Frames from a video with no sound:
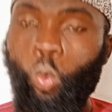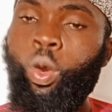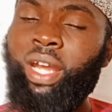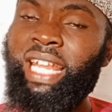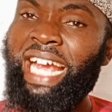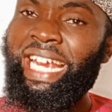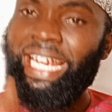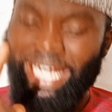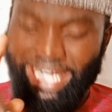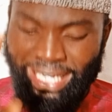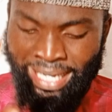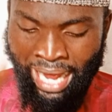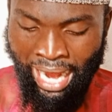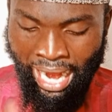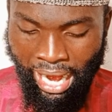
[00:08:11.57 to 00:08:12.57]

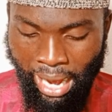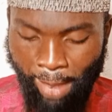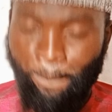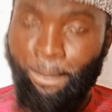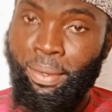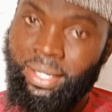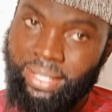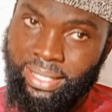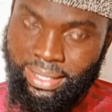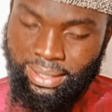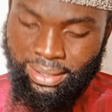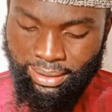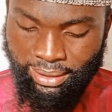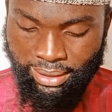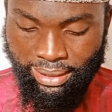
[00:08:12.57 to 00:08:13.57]
Walakinnaha, but
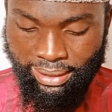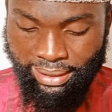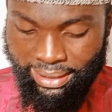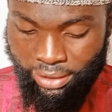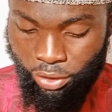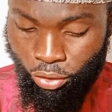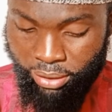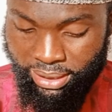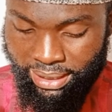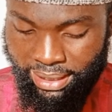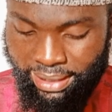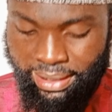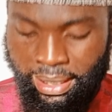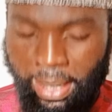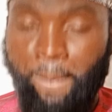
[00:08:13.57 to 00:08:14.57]
those
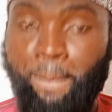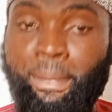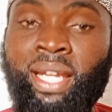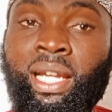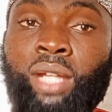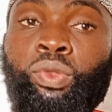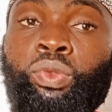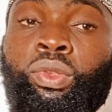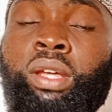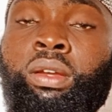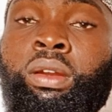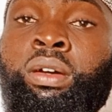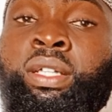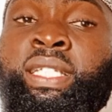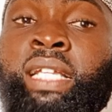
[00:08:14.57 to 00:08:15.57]
things min
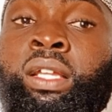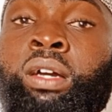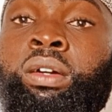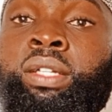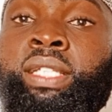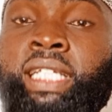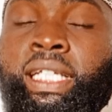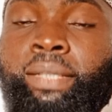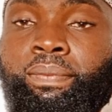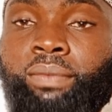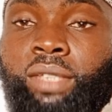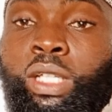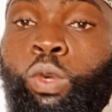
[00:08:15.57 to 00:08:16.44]
at-tirad al-qadim.